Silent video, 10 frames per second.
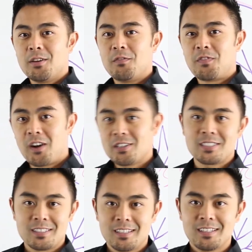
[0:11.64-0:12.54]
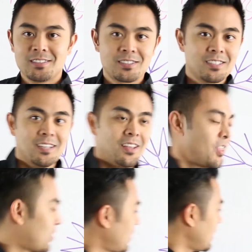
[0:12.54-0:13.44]
versus
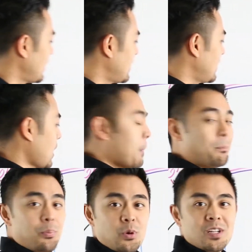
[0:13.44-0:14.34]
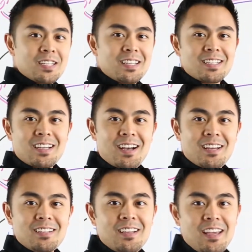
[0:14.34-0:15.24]
the brilliant
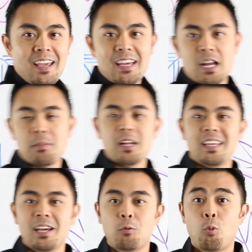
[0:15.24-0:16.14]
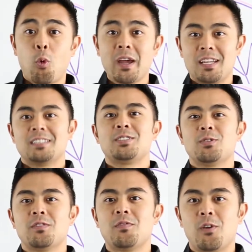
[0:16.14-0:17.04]
cut, and I'm going to get right
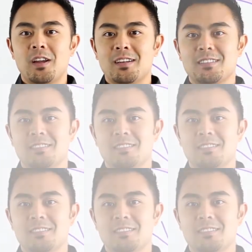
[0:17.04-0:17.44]
into it for you.